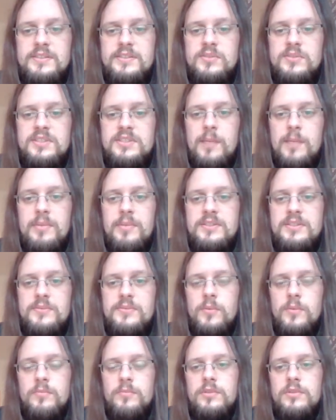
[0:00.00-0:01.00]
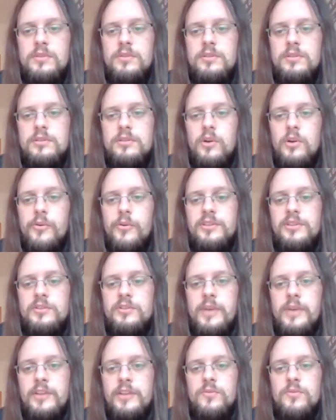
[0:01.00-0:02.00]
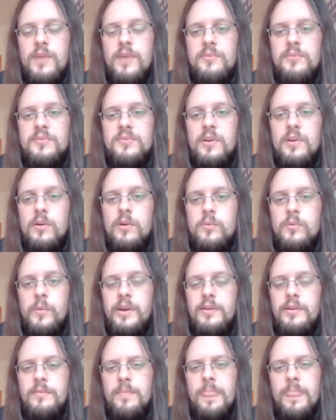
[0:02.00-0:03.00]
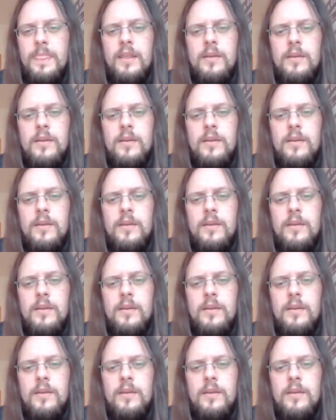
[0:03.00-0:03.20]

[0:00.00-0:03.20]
to stop us from going to h5 with our queen.